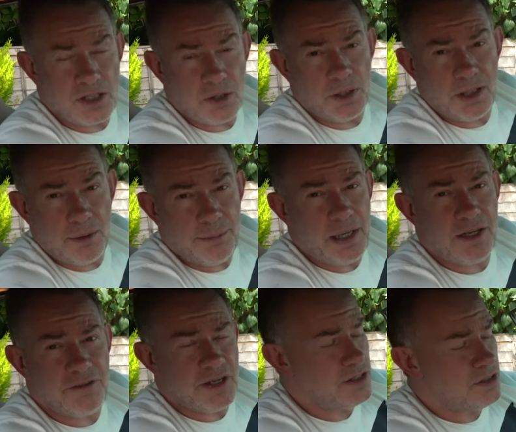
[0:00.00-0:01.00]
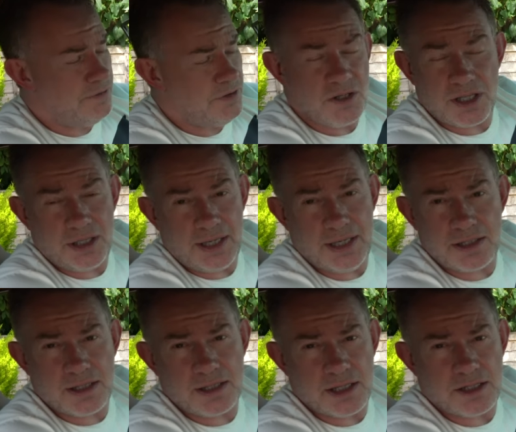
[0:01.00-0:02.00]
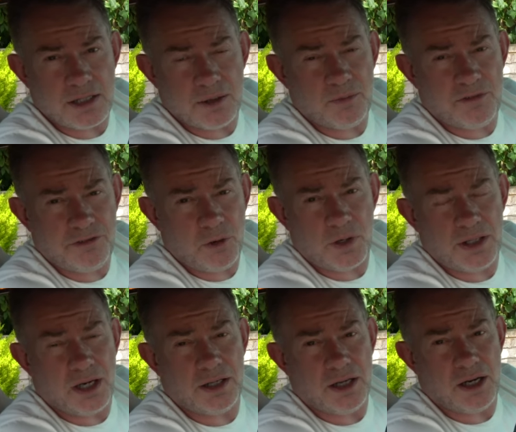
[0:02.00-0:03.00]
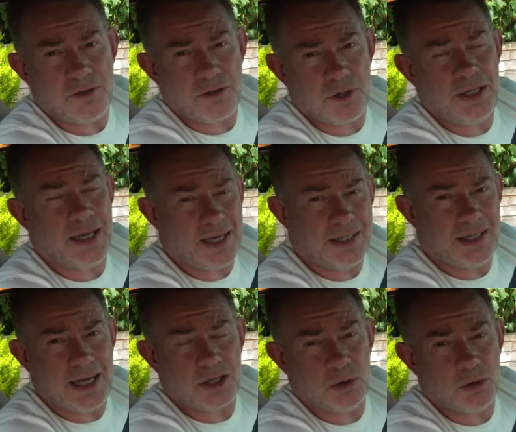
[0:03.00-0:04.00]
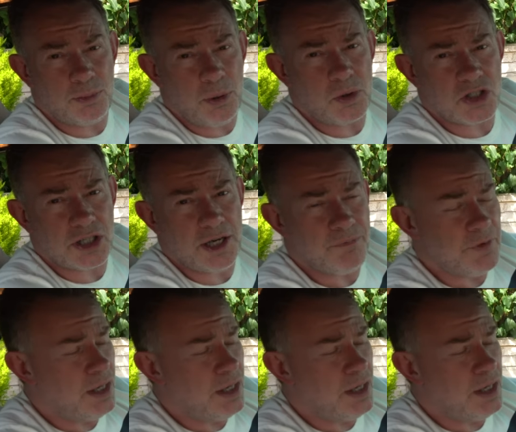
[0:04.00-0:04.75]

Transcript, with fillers: So one of the benefits of using the heating system for a 993 and an air-cooled Porsche